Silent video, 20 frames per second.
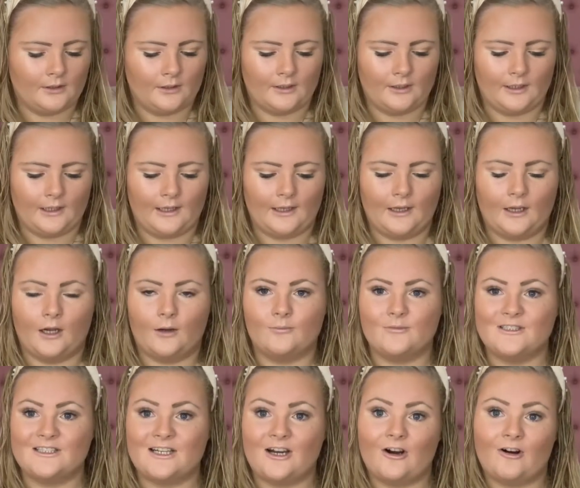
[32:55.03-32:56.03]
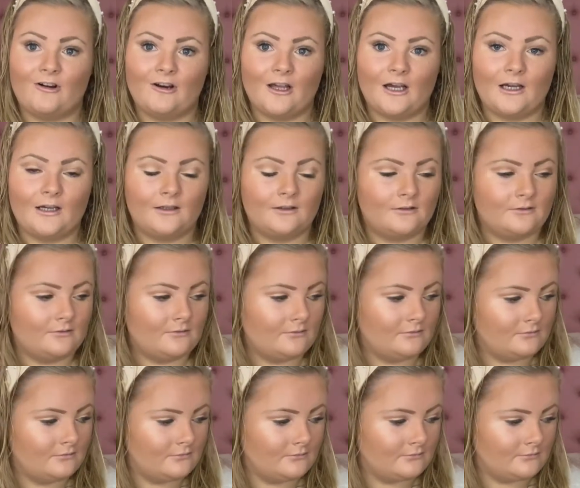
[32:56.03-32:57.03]
Here comes Nala.
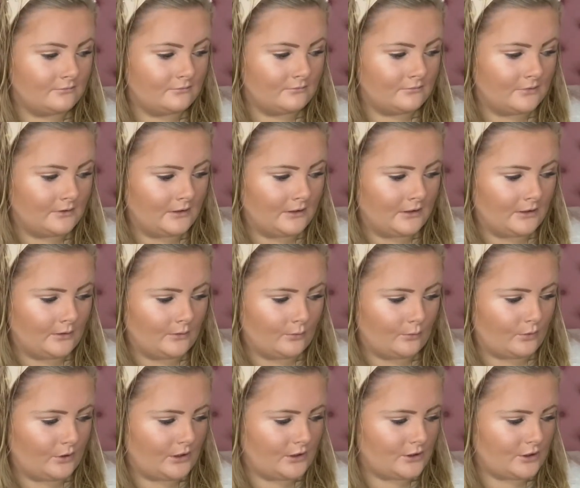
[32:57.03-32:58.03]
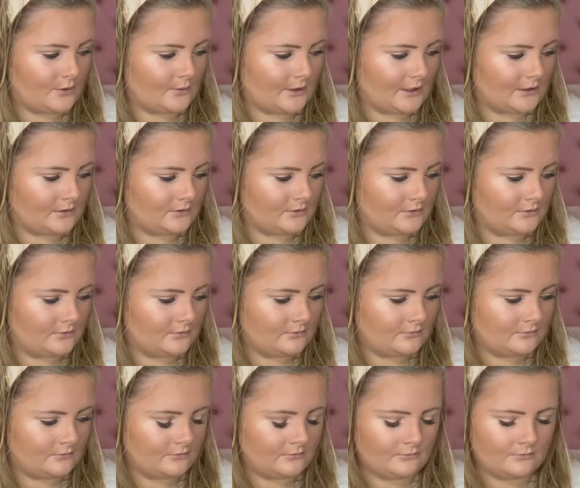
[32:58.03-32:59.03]
What are you doing?
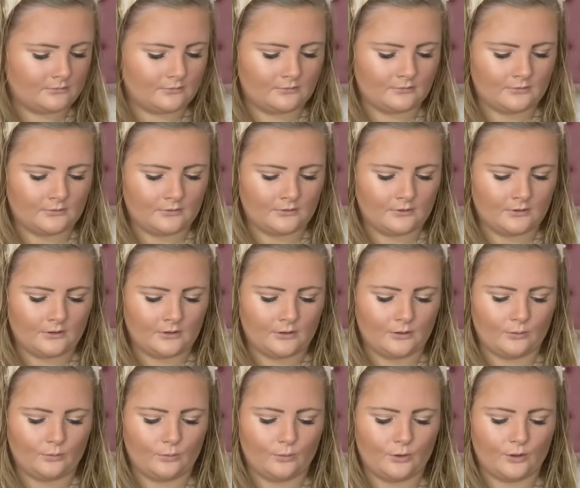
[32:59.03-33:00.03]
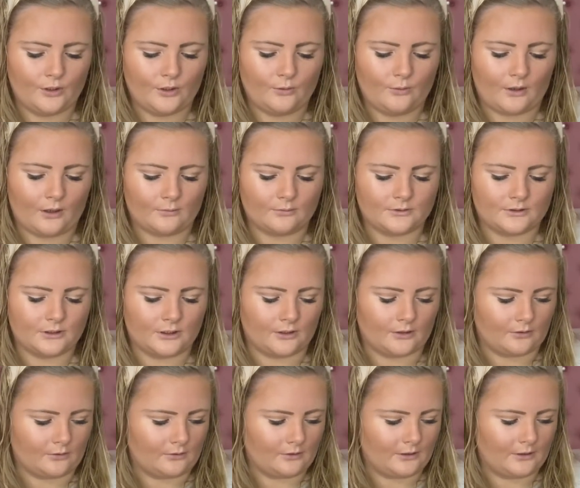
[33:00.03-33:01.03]
What are you up to,
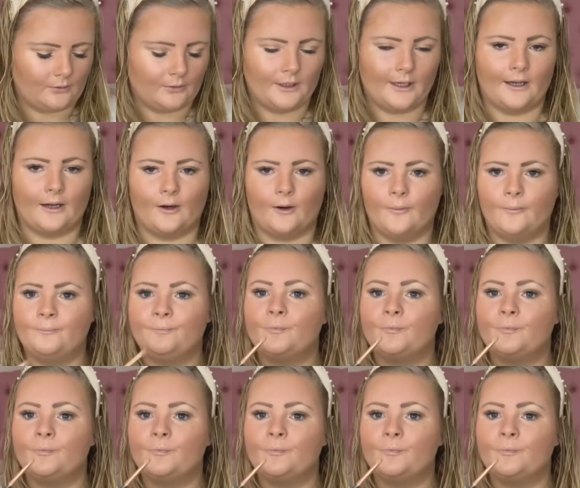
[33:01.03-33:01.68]
little girl?